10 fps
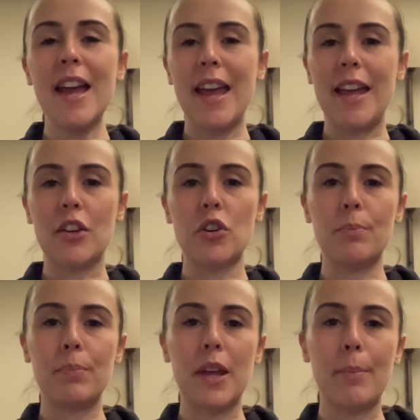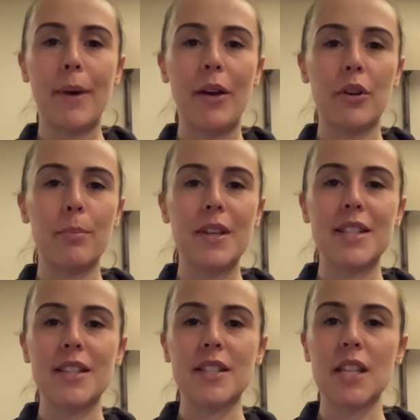It could be about
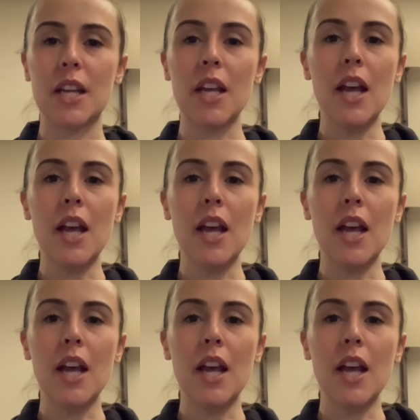committing to